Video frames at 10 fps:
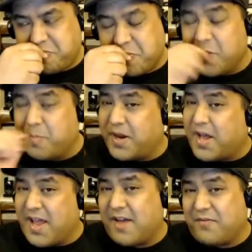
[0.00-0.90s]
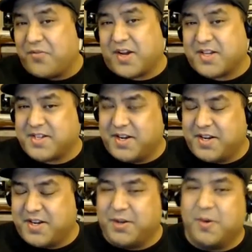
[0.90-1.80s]
But I have thoughts on
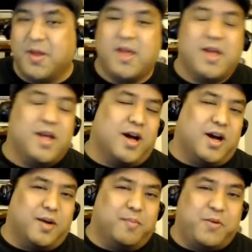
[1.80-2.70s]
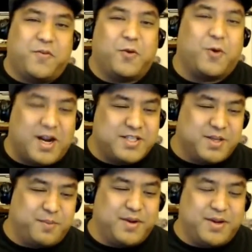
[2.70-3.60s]
it too. Before I
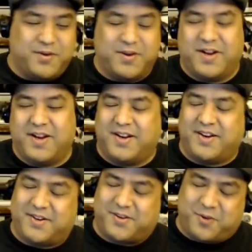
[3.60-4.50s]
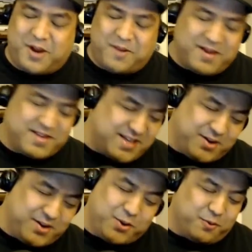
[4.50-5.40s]
jump into it, Graymouse, I
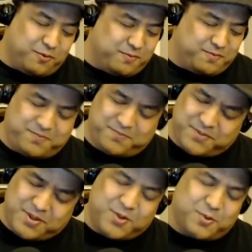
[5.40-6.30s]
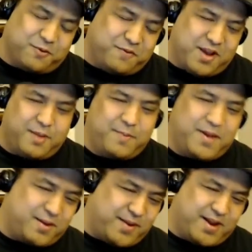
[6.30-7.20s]
know you were
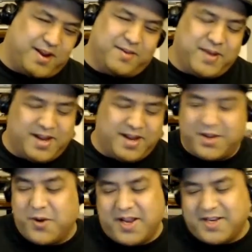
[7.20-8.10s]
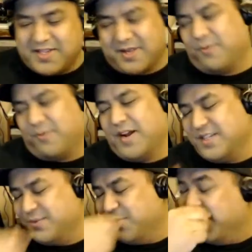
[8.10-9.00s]
vehement about it, man. Go ahead and
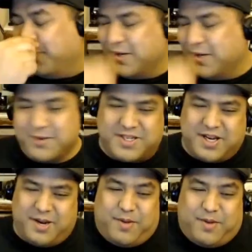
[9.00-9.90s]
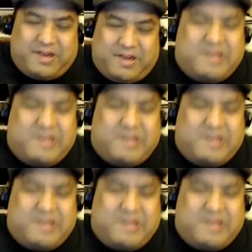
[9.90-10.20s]
summarize what you said about it.